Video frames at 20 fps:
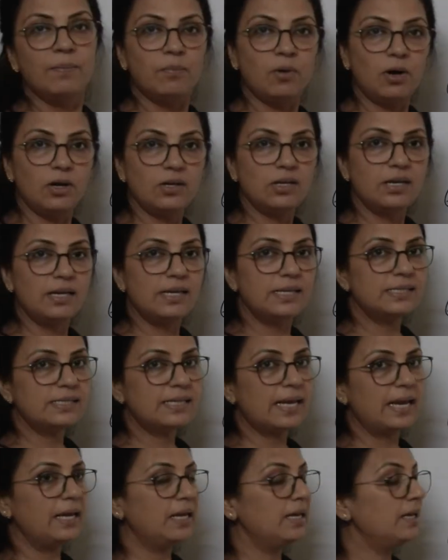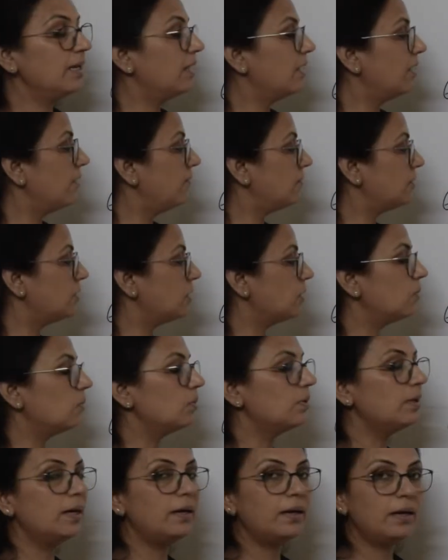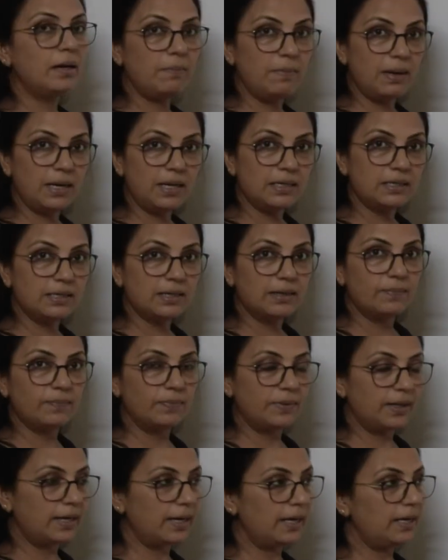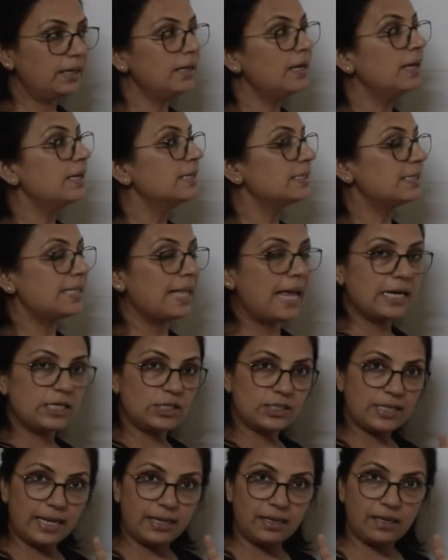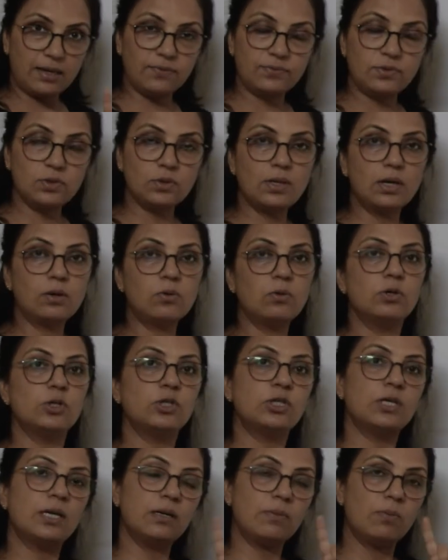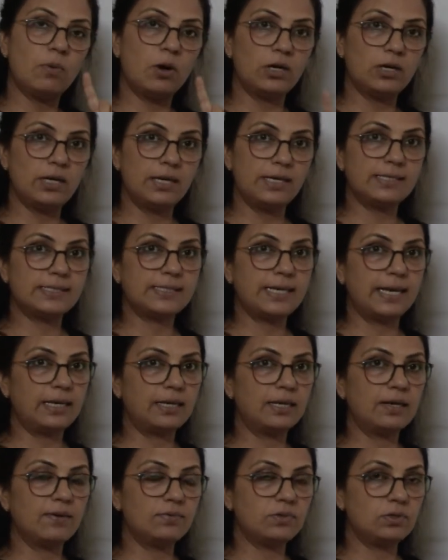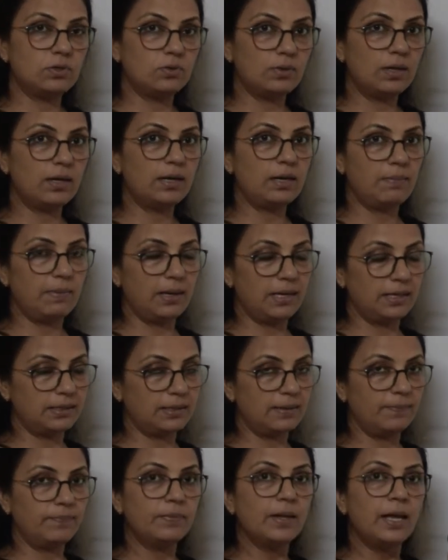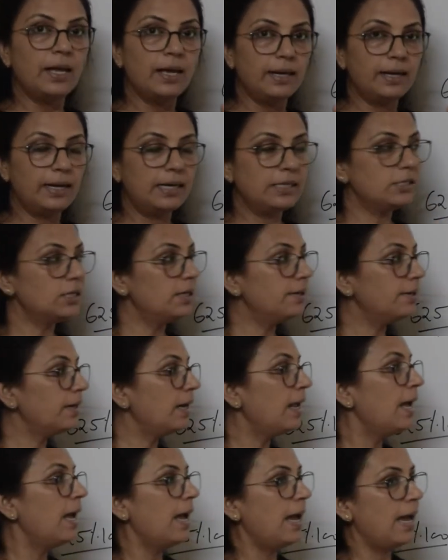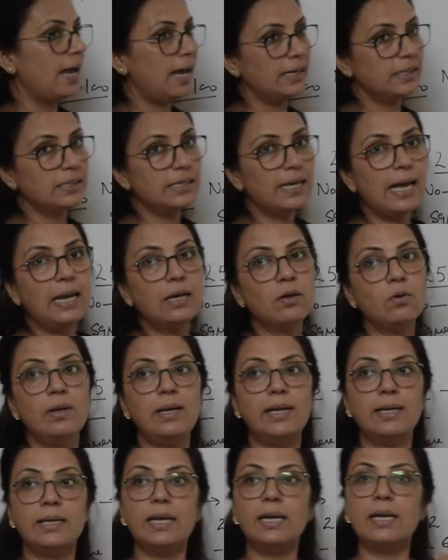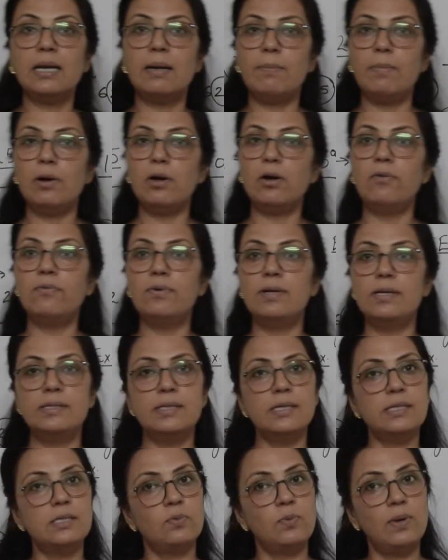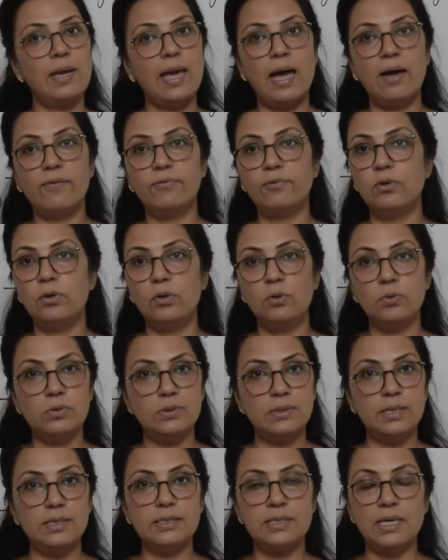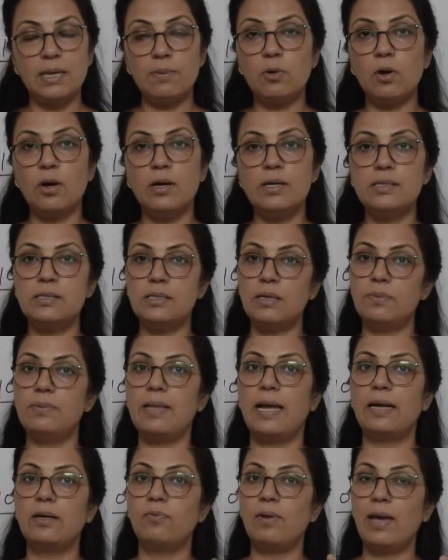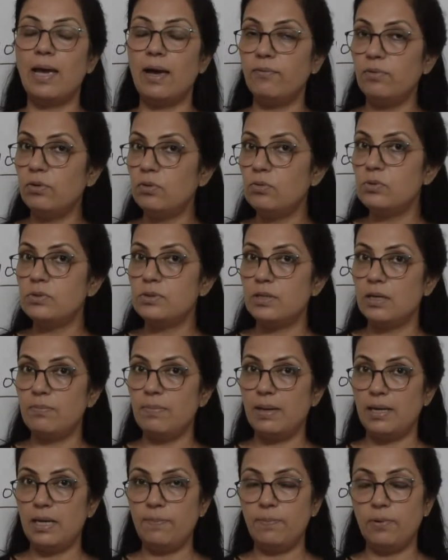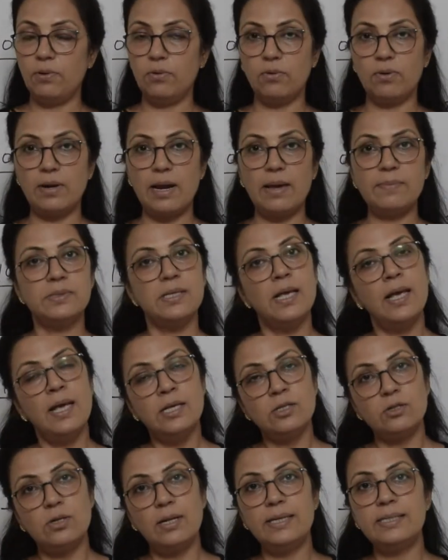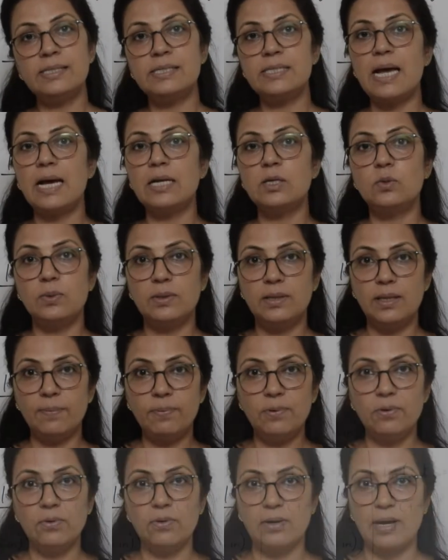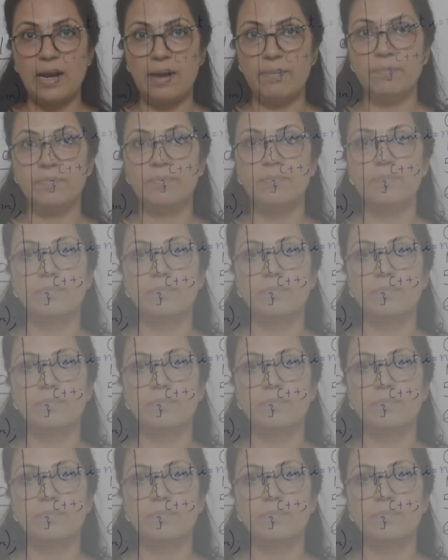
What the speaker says: Modulus sign gives you the remainder, right? Slash sign gives you the quotient, modulus sign gives you the remainder. Right, children? And calculating number of digits, we have to use the same concept that we have used in many programs. So, let's start with the program.